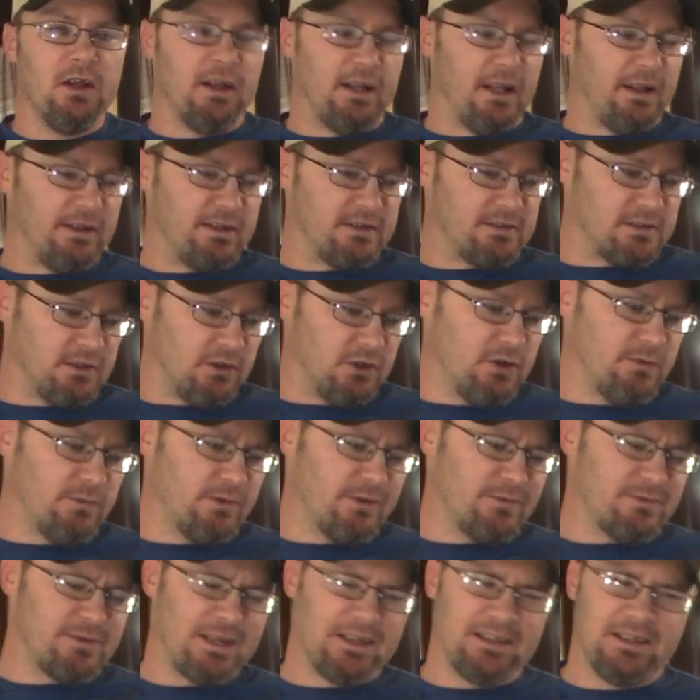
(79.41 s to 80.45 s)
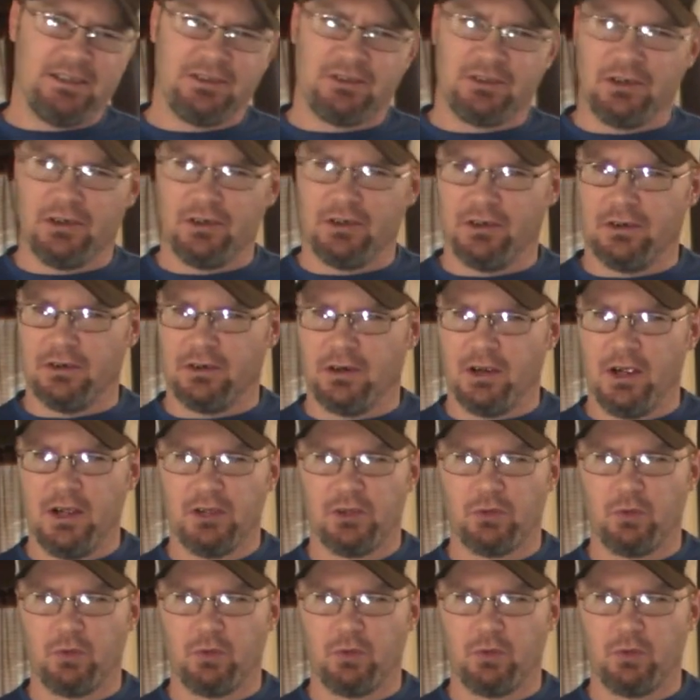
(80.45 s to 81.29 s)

Now these aluminums, I think they're